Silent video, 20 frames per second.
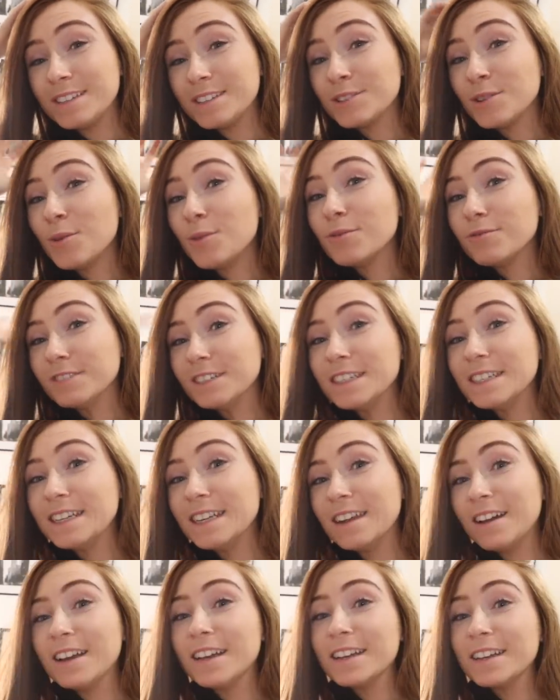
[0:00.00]
don't
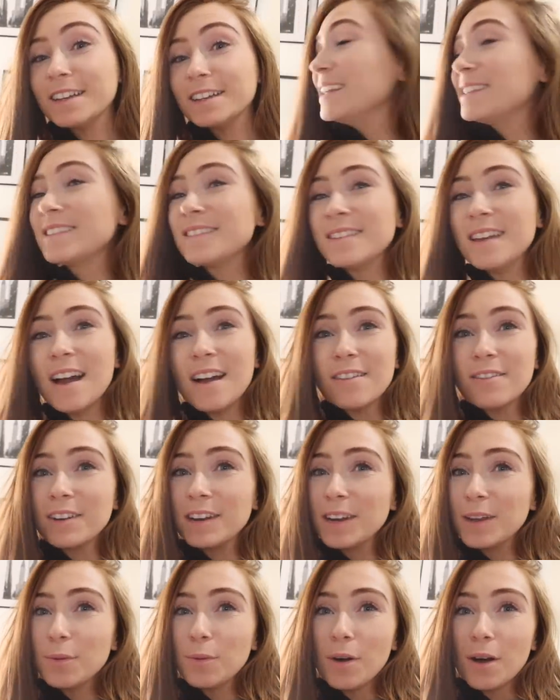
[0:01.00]
really like it. It's not
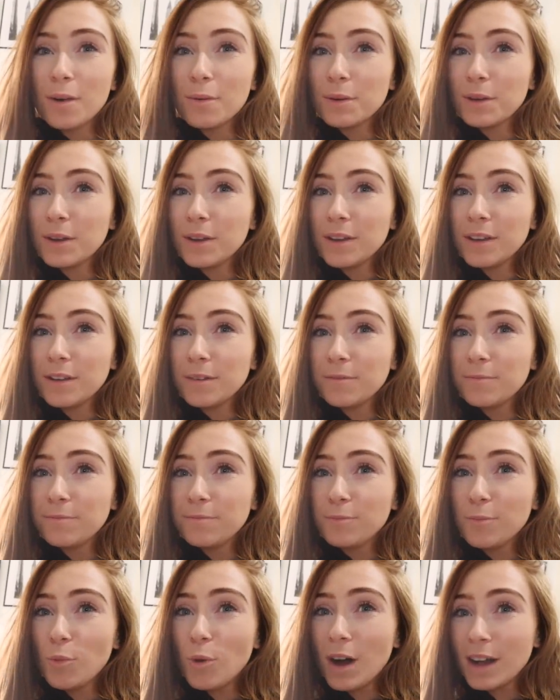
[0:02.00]
really what we
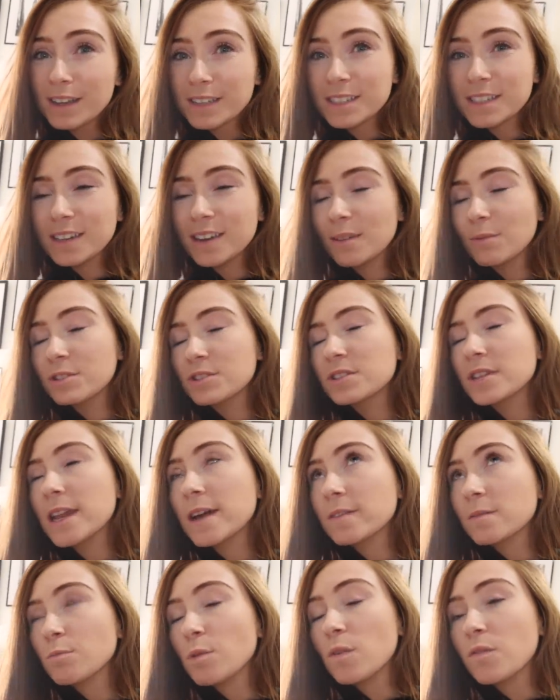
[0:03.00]
wanted. Like, we just
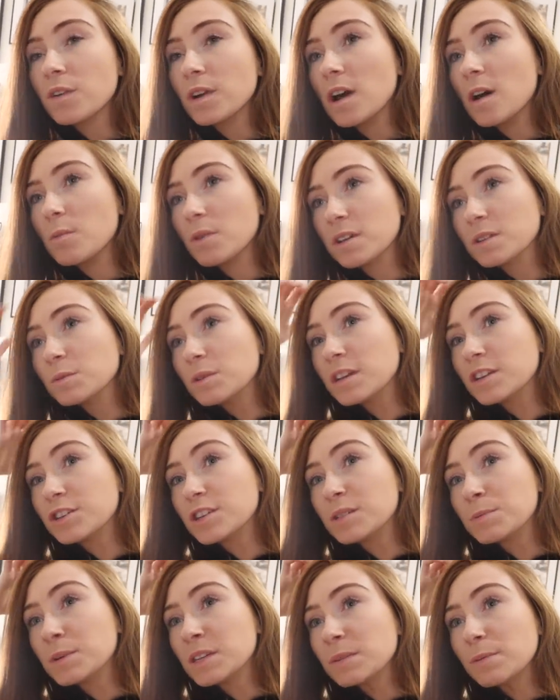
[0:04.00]
left them up for now because we
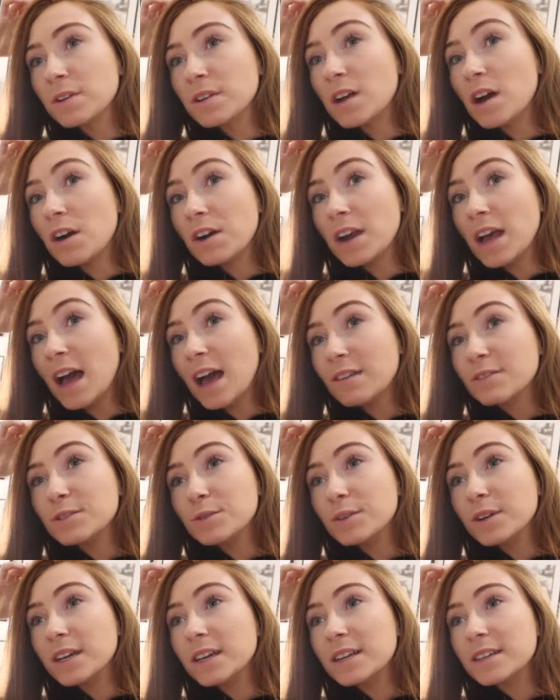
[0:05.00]
literally spent about an hour and a half
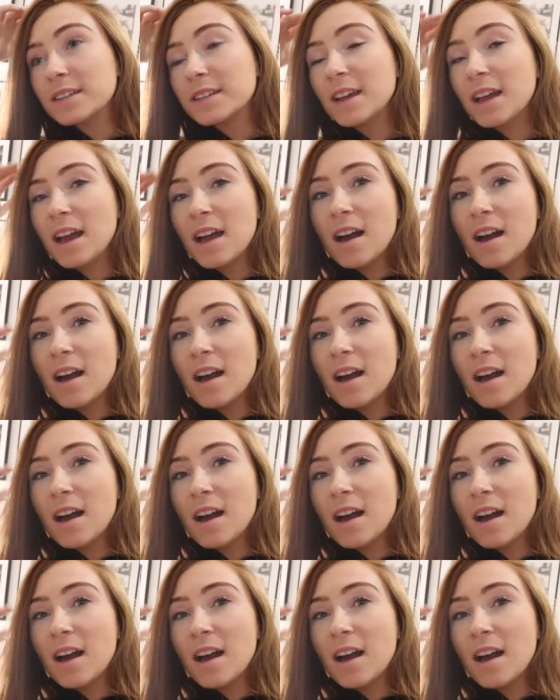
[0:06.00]
doing it.